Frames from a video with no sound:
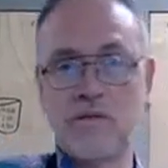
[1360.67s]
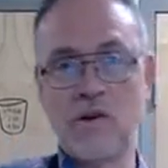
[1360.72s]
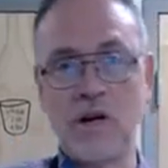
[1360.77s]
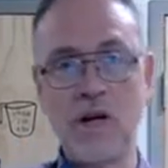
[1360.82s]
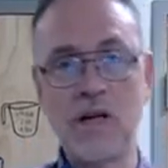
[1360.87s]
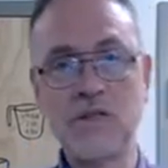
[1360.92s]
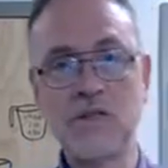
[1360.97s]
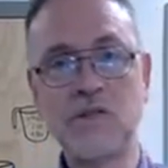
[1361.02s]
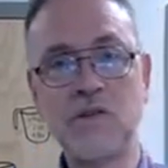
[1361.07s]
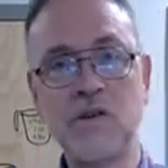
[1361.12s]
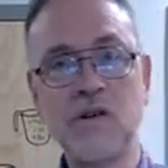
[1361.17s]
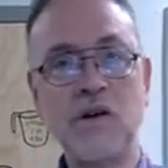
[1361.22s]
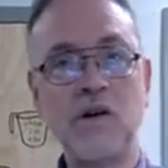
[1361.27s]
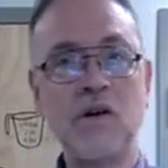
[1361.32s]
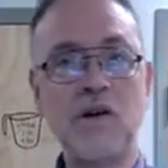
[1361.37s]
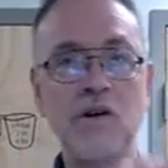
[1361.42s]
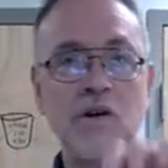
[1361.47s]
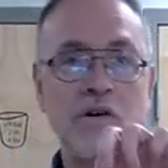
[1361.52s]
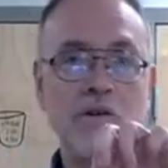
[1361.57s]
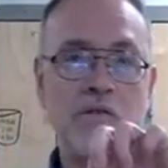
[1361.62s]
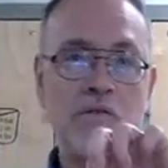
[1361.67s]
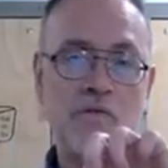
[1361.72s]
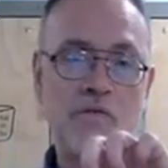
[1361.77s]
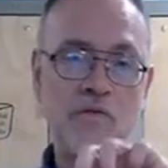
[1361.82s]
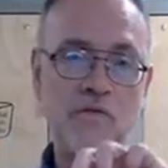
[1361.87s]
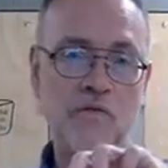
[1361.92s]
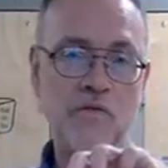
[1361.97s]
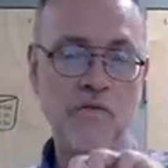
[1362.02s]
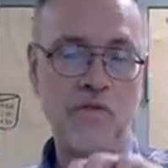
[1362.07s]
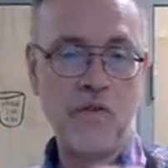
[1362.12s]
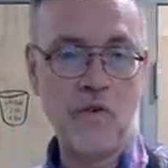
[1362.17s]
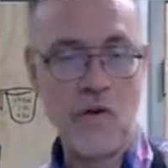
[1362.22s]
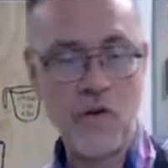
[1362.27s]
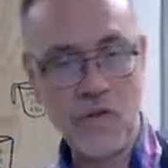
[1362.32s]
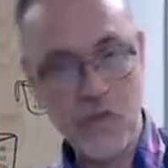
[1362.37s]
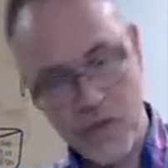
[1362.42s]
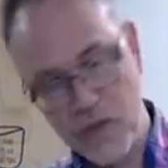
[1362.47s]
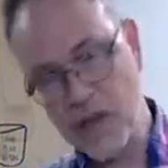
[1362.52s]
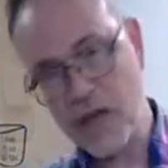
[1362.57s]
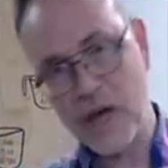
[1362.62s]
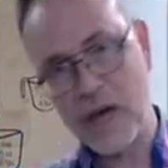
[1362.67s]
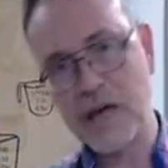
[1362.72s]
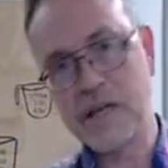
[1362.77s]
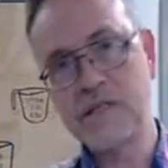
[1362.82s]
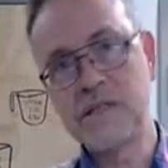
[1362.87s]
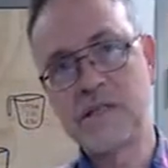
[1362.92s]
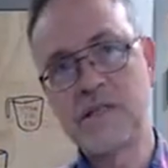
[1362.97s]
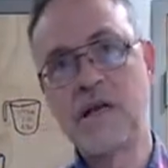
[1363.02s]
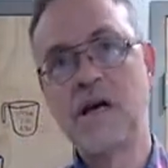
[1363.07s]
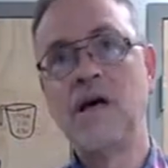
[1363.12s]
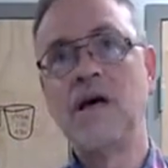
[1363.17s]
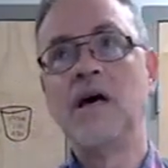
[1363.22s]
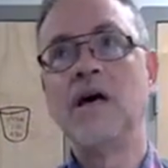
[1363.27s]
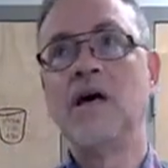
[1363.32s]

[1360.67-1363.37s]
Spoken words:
crust for this,